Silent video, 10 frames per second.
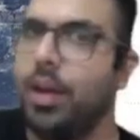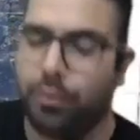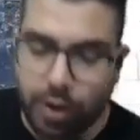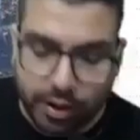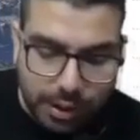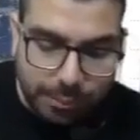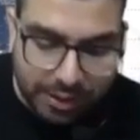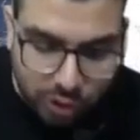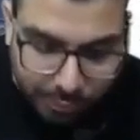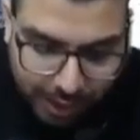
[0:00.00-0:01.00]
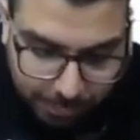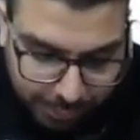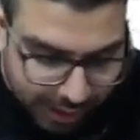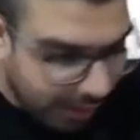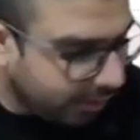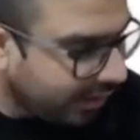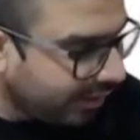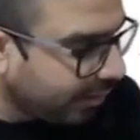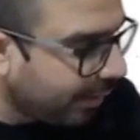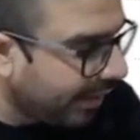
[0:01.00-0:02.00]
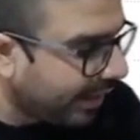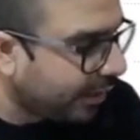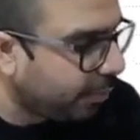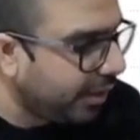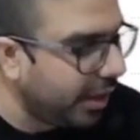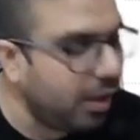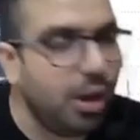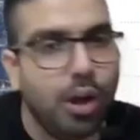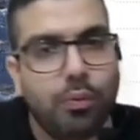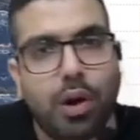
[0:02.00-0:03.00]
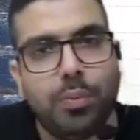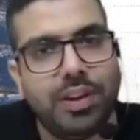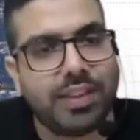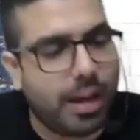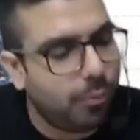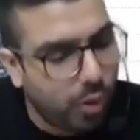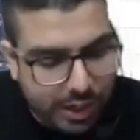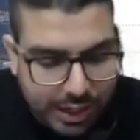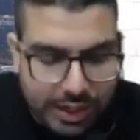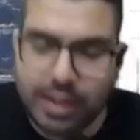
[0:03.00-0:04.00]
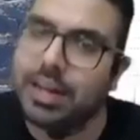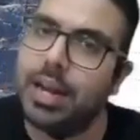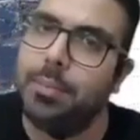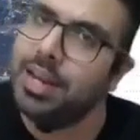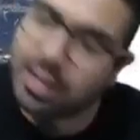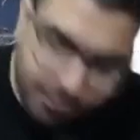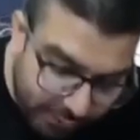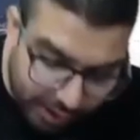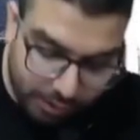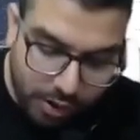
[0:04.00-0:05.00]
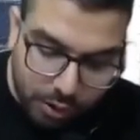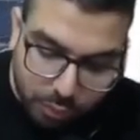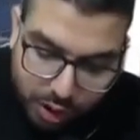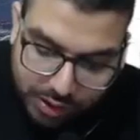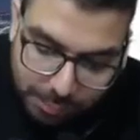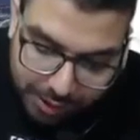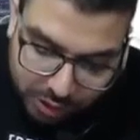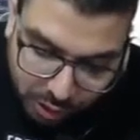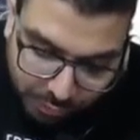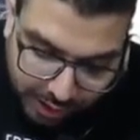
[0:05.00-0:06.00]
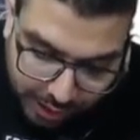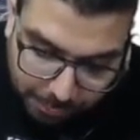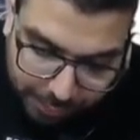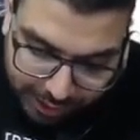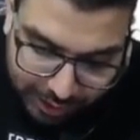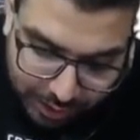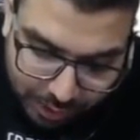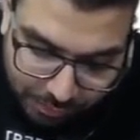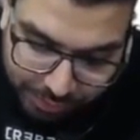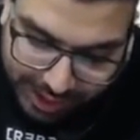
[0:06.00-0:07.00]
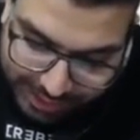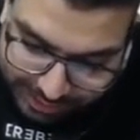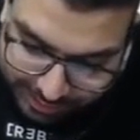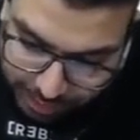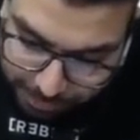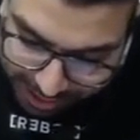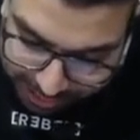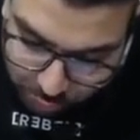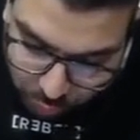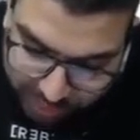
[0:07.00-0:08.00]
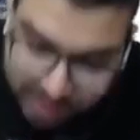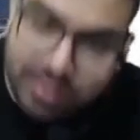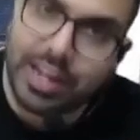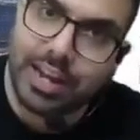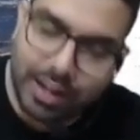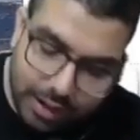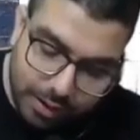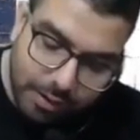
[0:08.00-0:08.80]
for the month of April, this is my tax period for which I am going ahead and claiming a refund. For the month of April, the ITC balance which is there